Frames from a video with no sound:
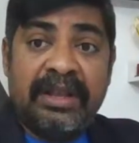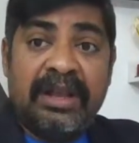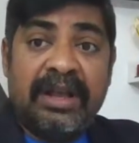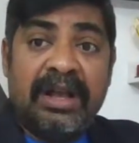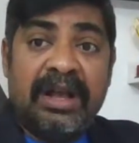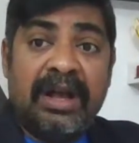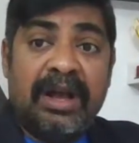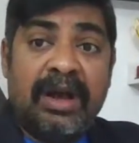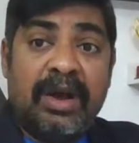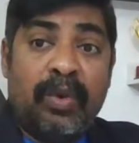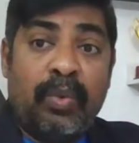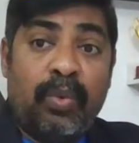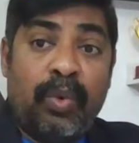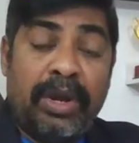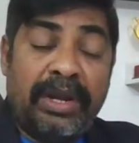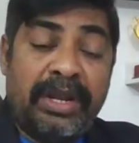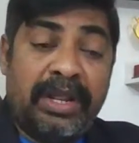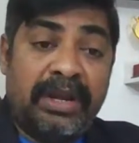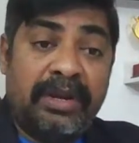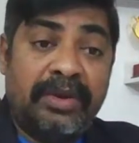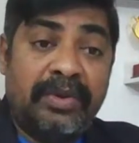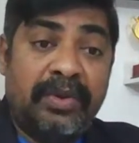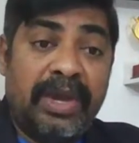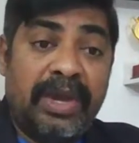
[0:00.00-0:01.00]
what
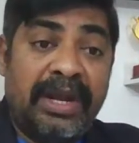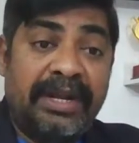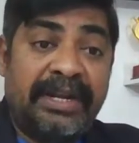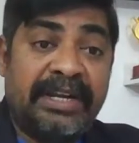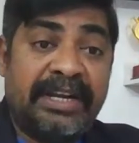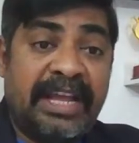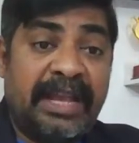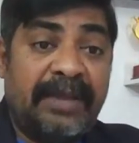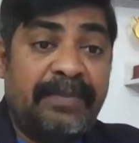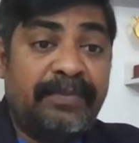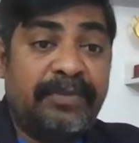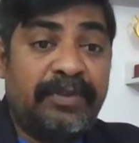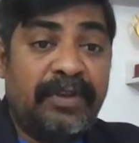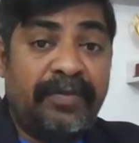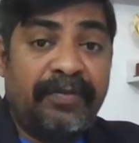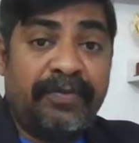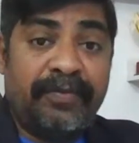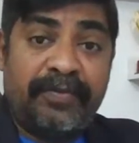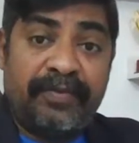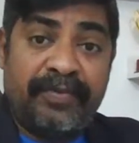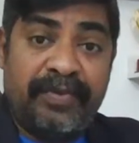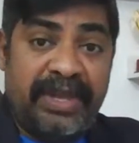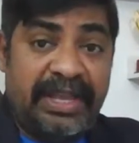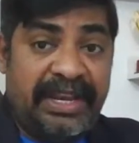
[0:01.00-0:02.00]
are your types
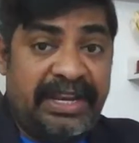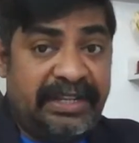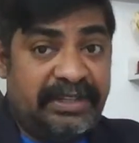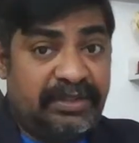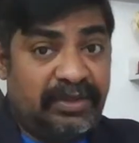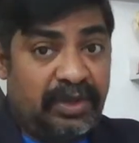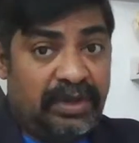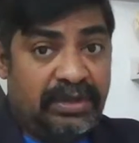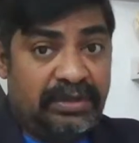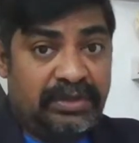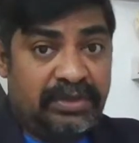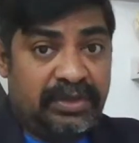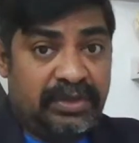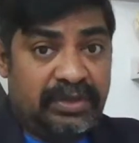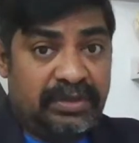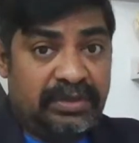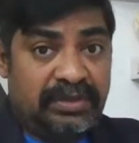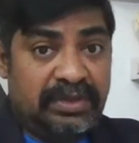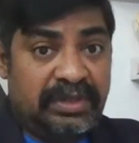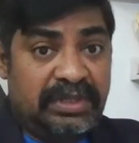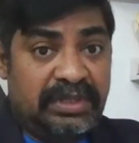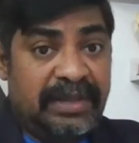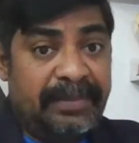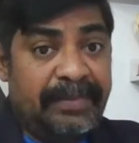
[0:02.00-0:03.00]
of queries also.
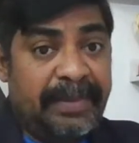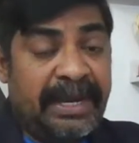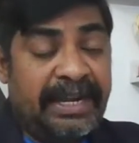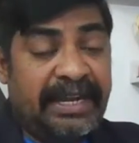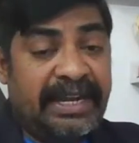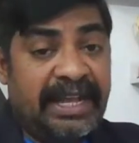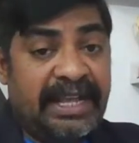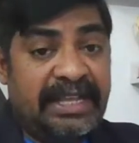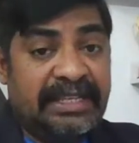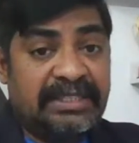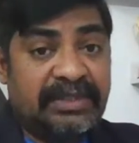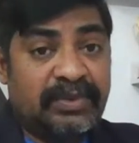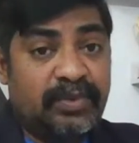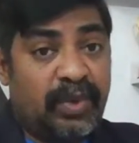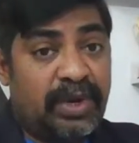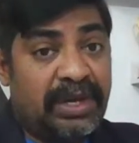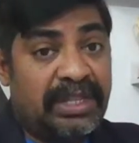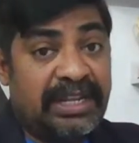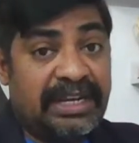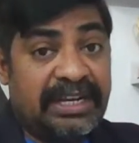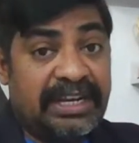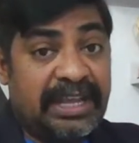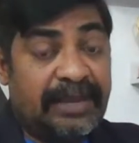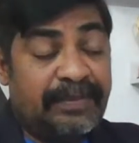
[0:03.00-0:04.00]
So they might ask what
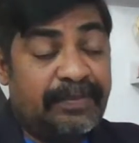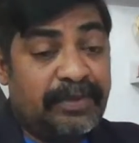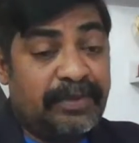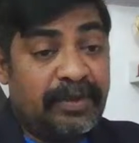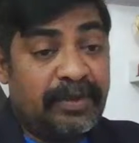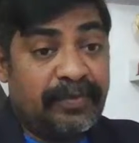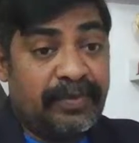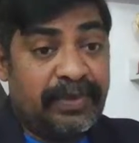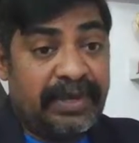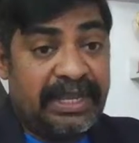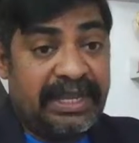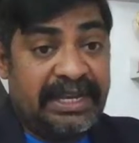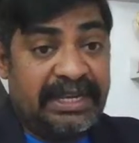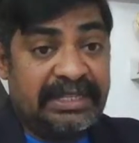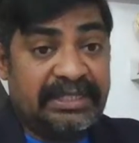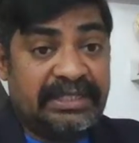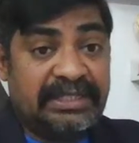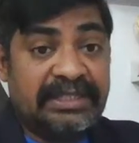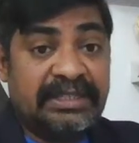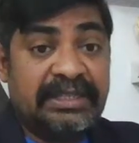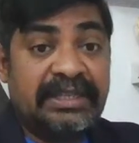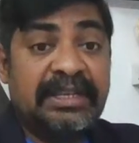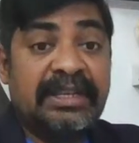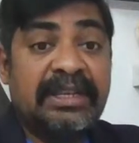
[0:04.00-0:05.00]
are the types of
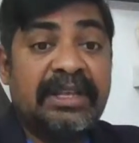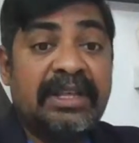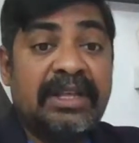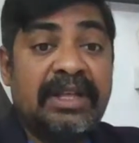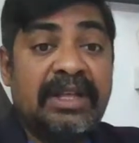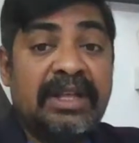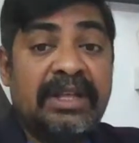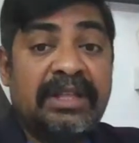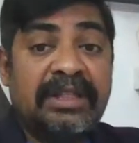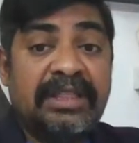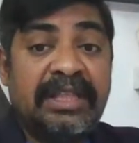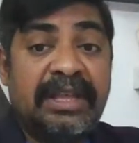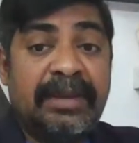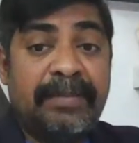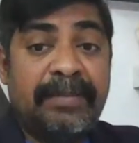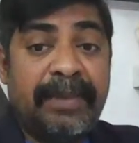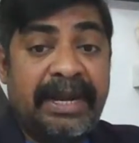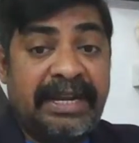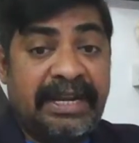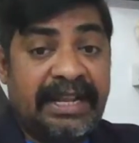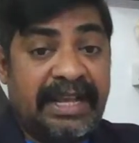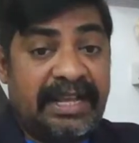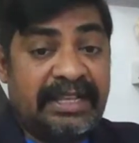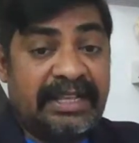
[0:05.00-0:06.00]
queries. They
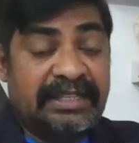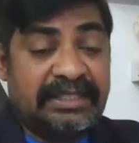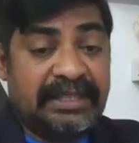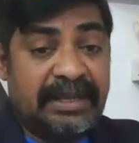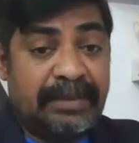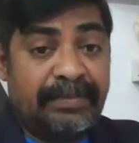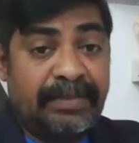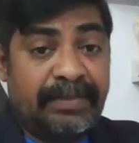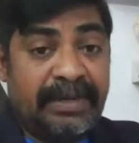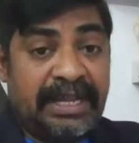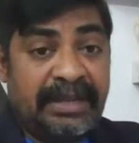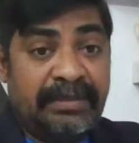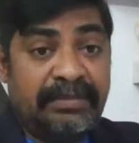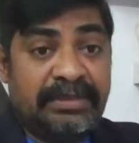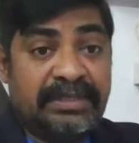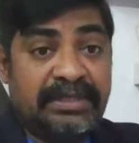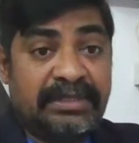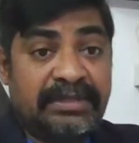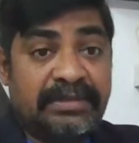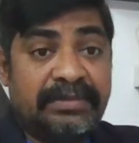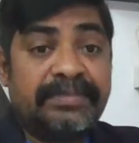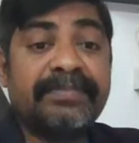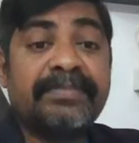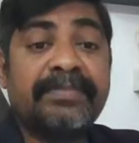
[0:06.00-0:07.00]
might ask
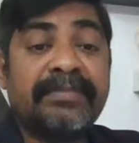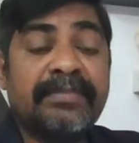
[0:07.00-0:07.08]
sometimes